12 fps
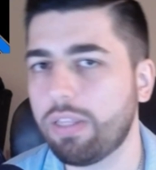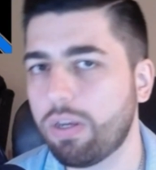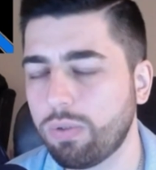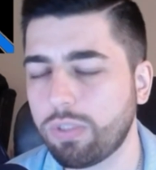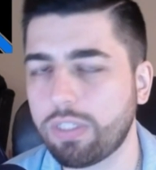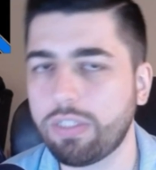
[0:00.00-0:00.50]

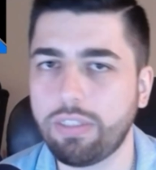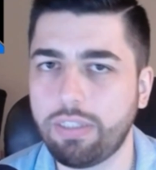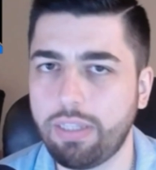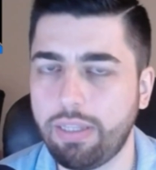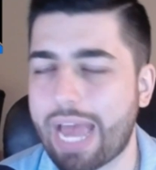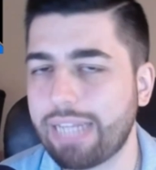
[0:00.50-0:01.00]

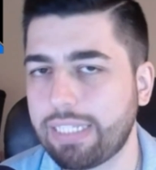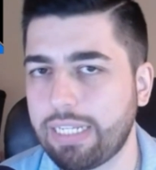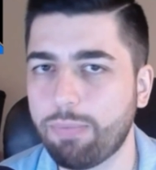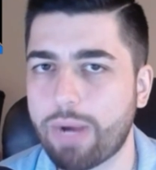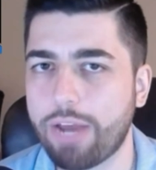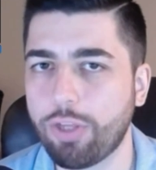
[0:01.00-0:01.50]
that
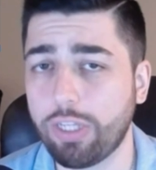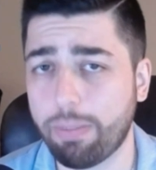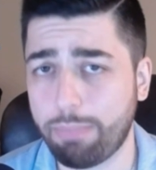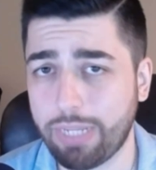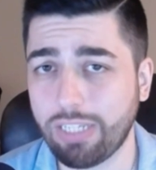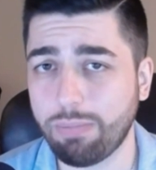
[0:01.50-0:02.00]
team rather in the
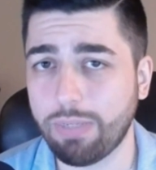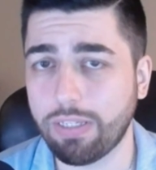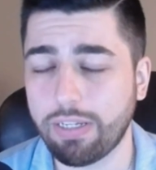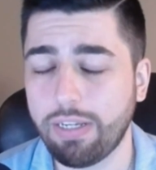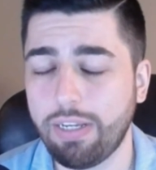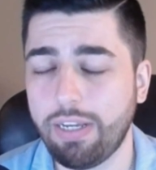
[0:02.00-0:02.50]

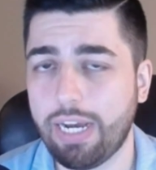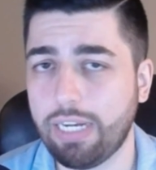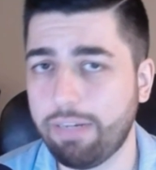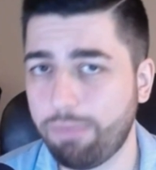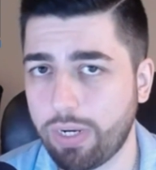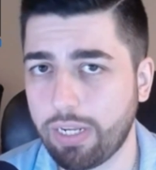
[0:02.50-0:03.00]
placements and
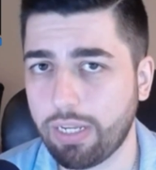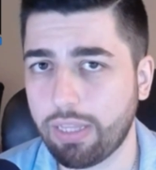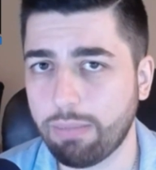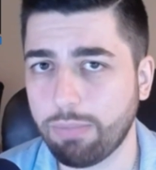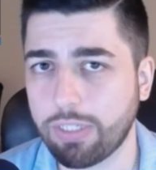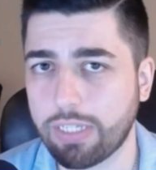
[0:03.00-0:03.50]
avoiding it
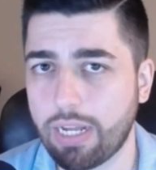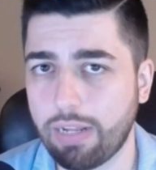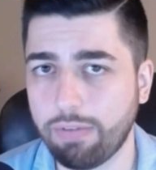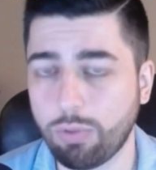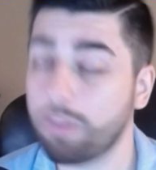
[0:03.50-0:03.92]
themselves.